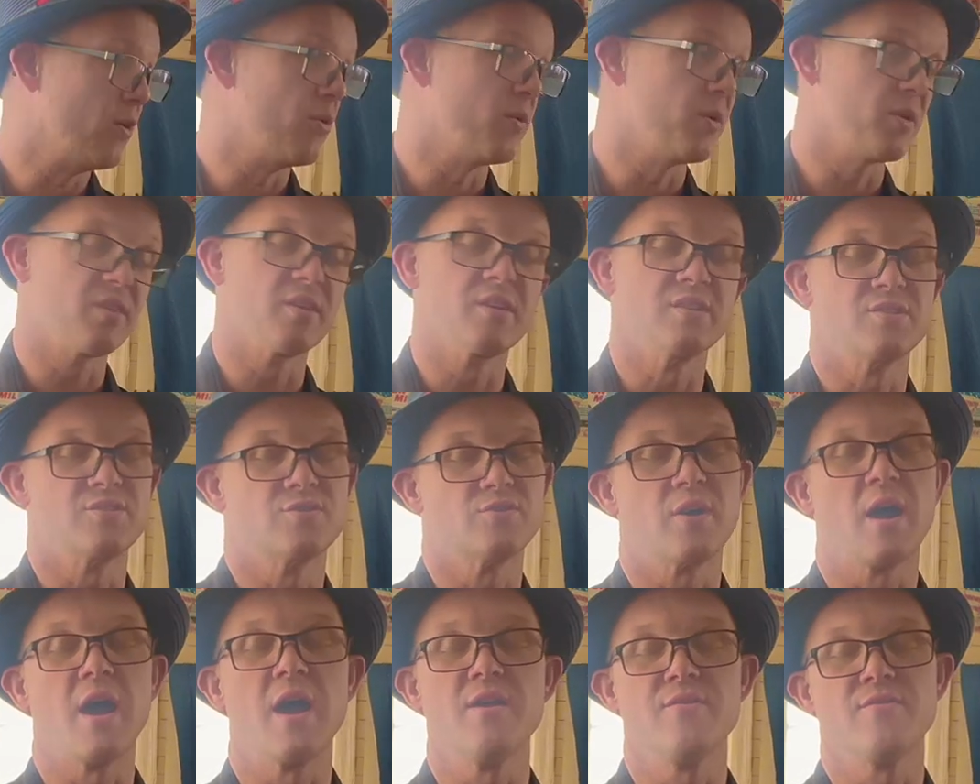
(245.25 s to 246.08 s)
with us
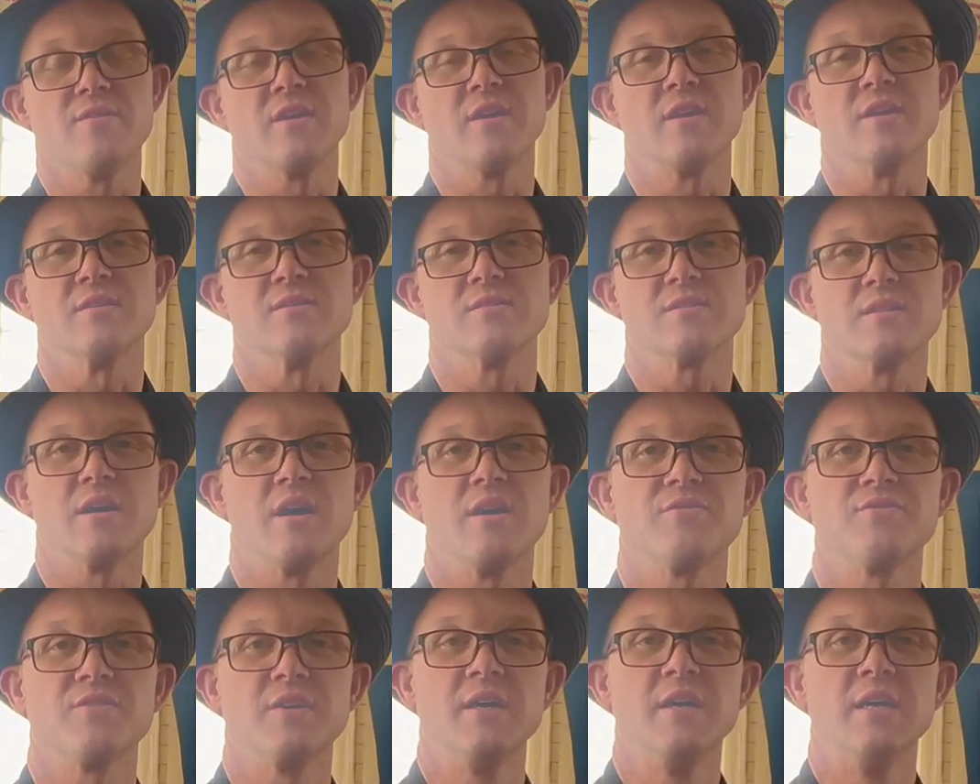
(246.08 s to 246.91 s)
driving and
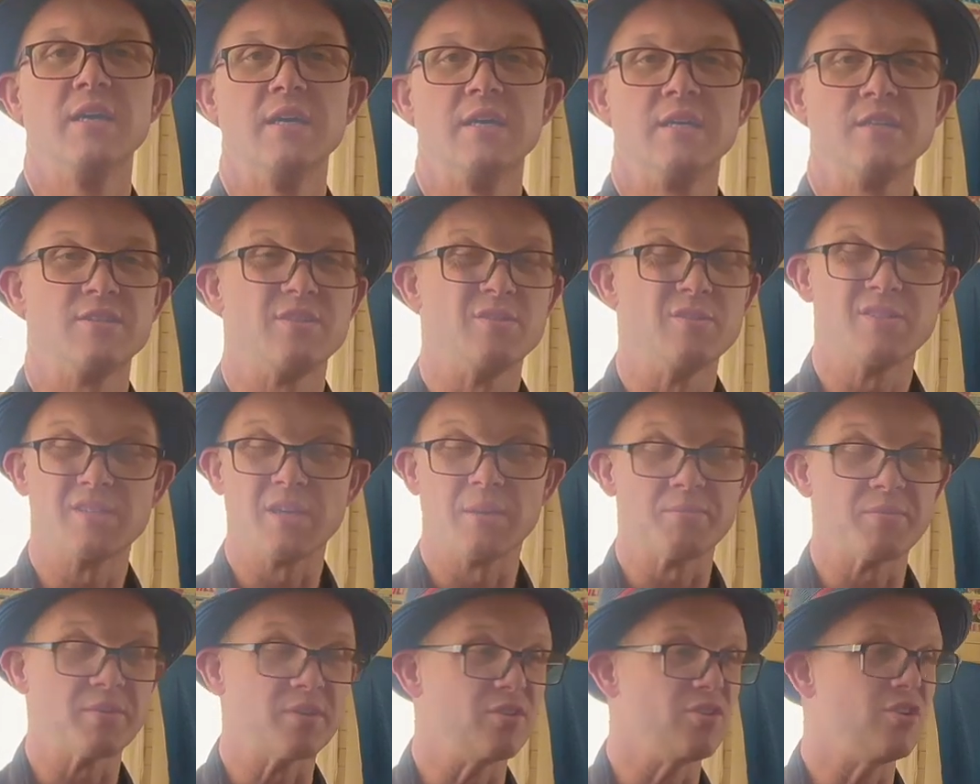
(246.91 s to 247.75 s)
stuff, do
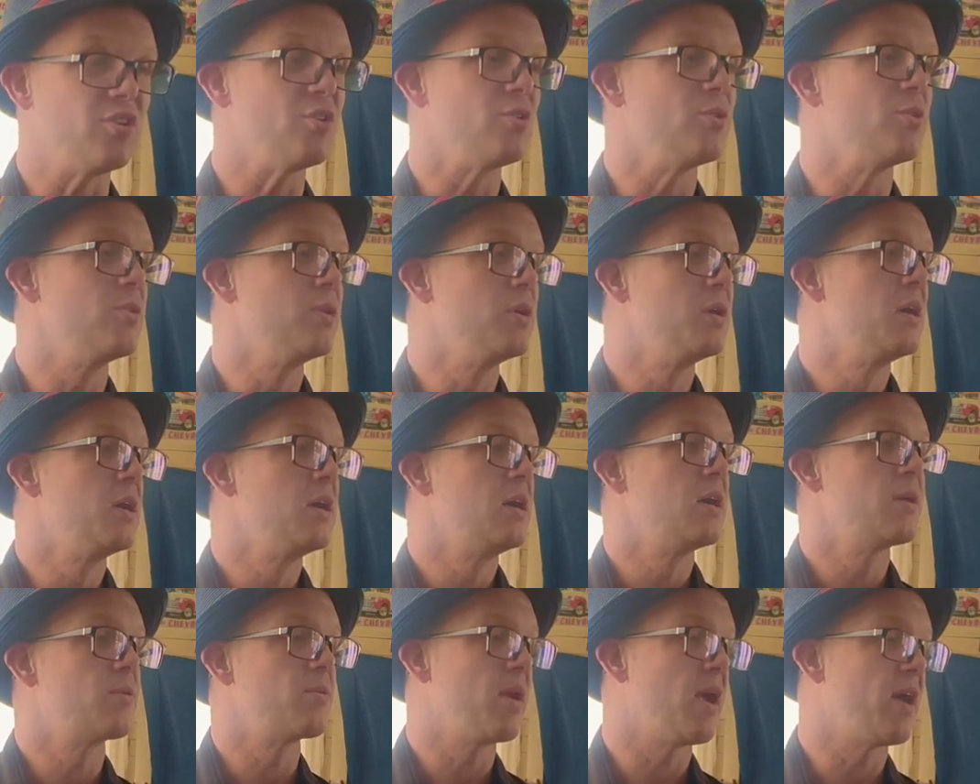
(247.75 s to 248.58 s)
something new
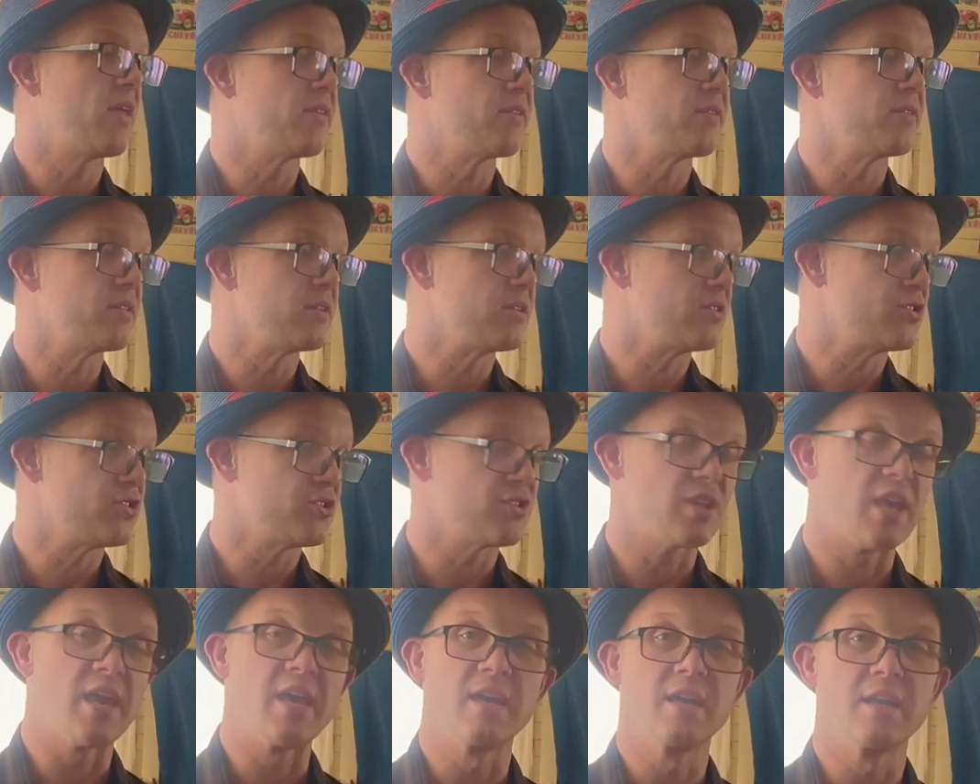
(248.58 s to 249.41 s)
rather than
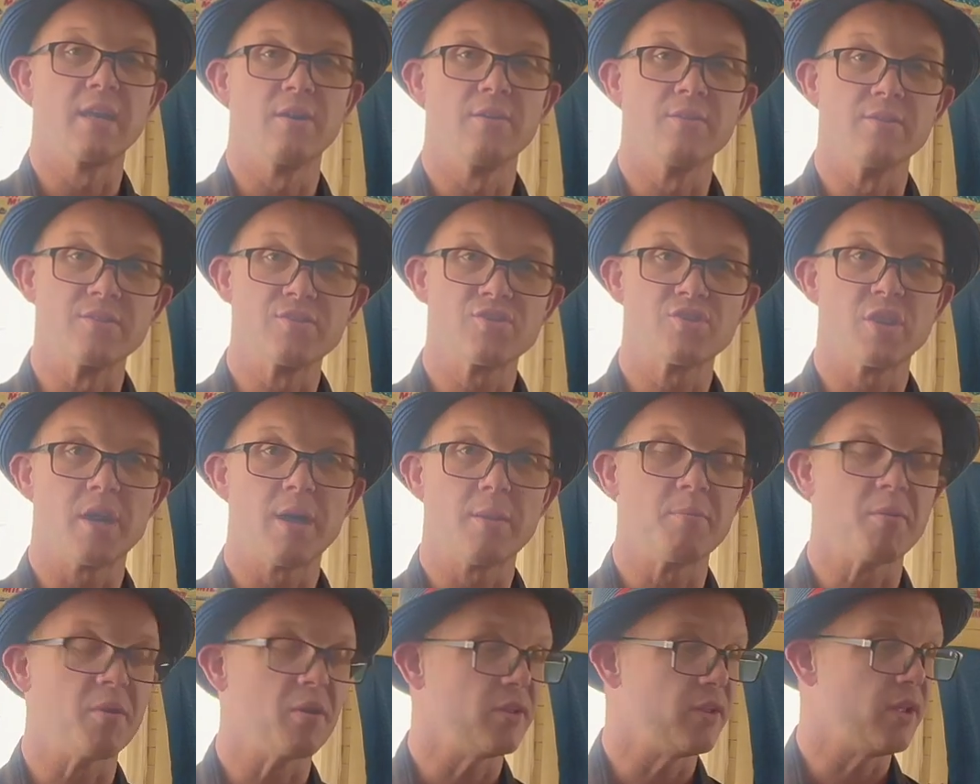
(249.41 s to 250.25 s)
just hanging out in the
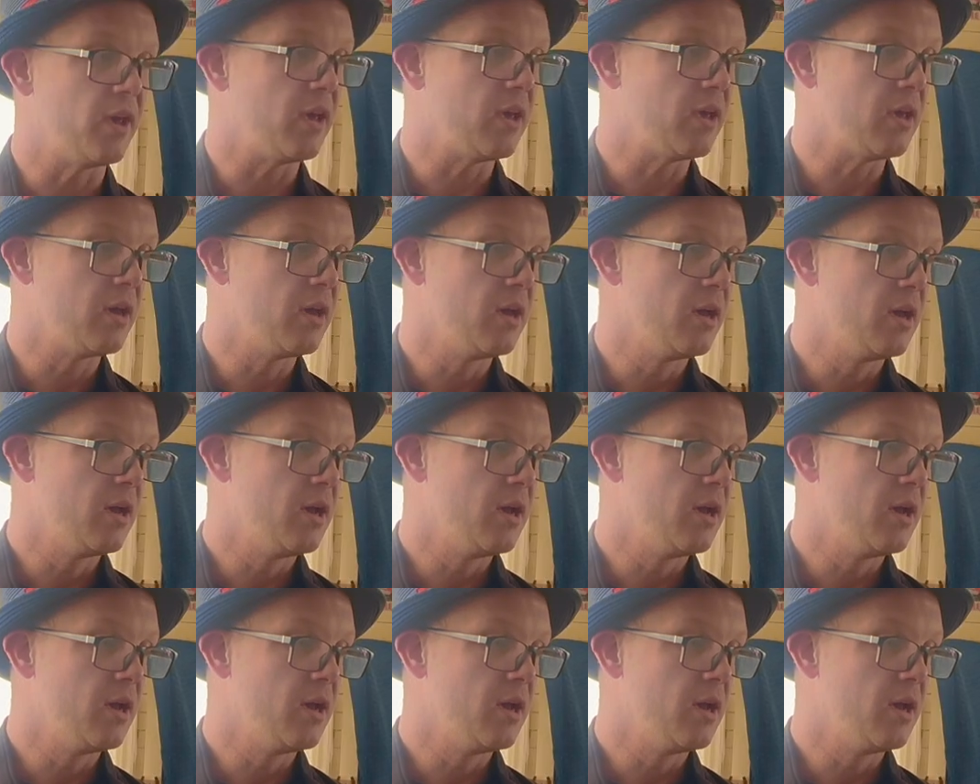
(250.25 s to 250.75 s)
shop all day.